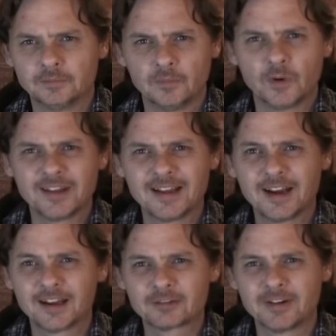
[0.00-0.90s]
What are they
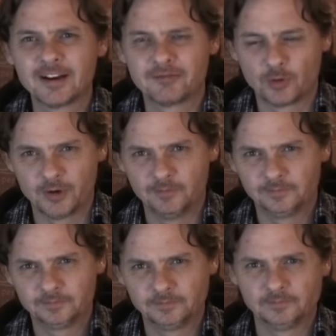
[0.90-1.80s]
getting us ready for?
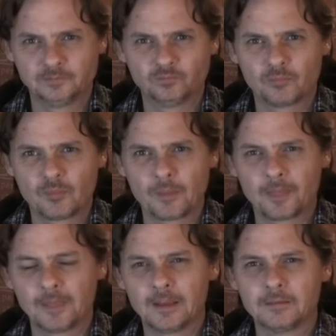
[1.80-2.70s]

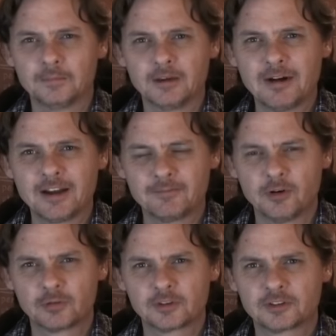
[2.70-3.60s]
Be ready,
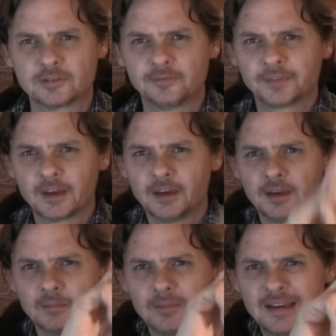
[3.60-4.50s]
folks.
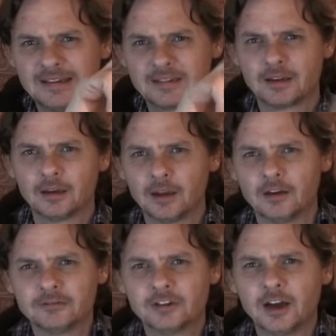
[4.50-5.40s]
Peace,
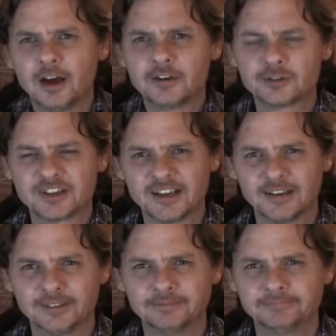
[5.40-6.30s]
love,
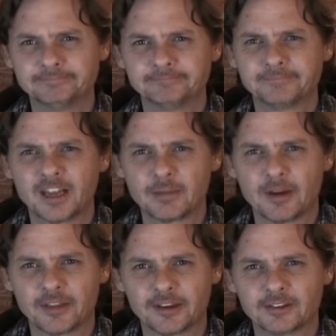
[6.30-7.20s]
understanding. Think
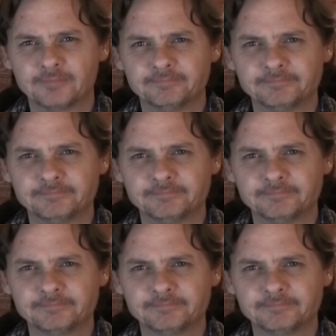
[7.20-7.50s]
about things.